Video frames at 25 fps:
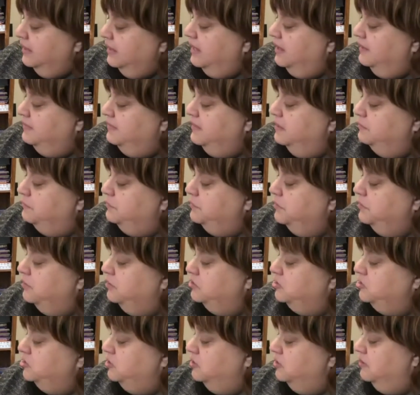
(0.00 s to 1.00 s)
And then for
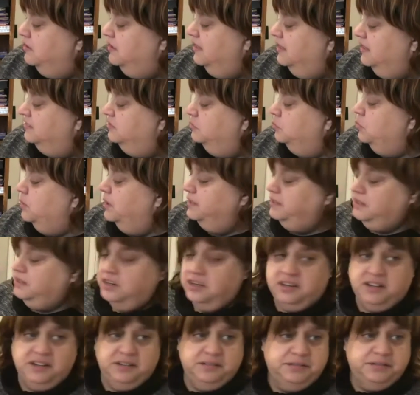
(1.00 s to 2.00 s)
her shirt, it's one
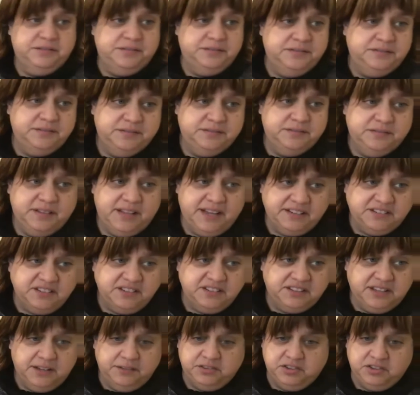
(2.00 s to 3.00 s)
curve. That
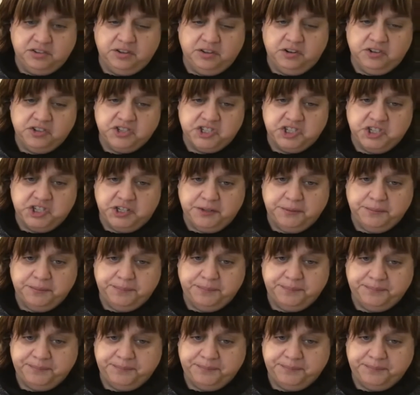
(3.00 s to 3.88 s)
just gives her her shirt.